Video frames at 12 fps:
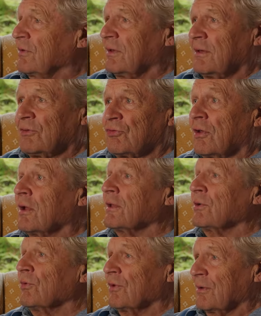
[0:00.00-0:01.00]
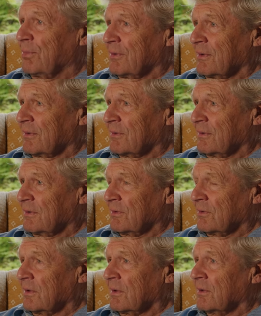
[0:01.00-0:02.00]
He is an icon up here,
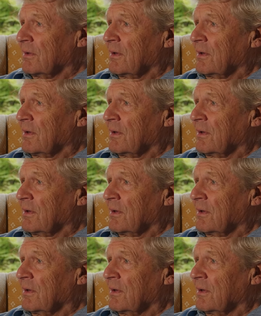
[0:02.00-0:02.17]
you know.